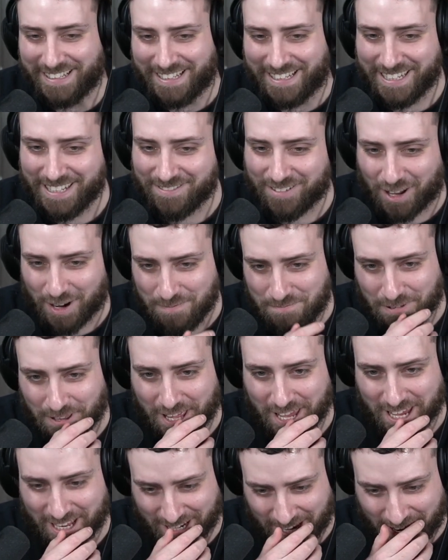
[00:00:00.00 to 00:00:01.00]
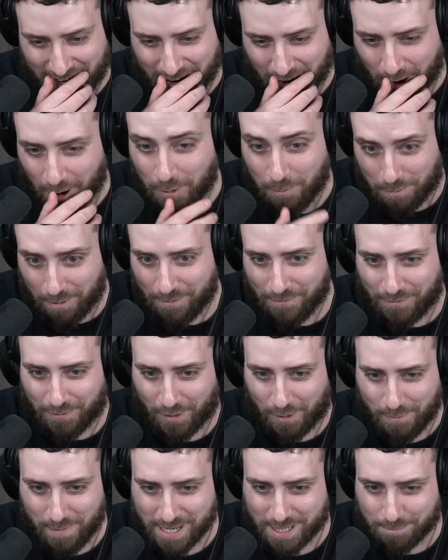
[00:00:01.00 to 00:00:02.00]
You've got to play and hope
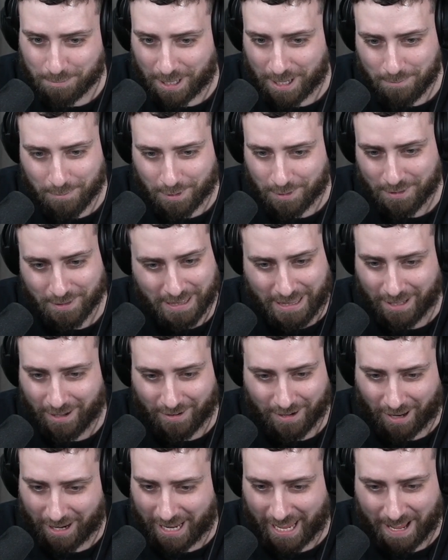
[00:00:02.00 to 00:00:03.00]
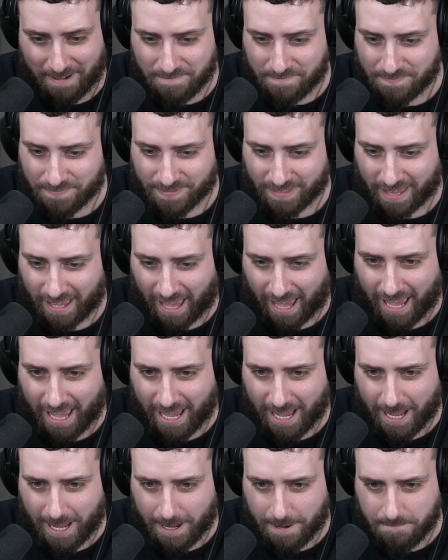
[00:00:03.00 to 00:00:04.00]
for a misplay. But no, not yet.
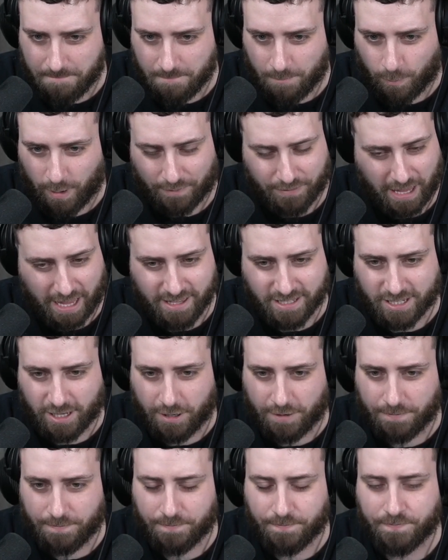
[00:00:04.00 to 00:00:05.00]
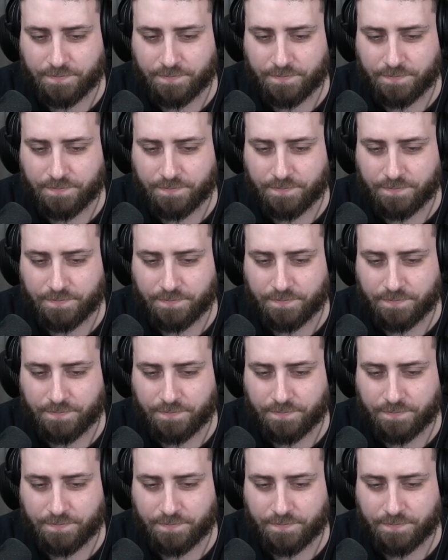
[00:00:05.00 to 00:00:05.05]
We have to end turn.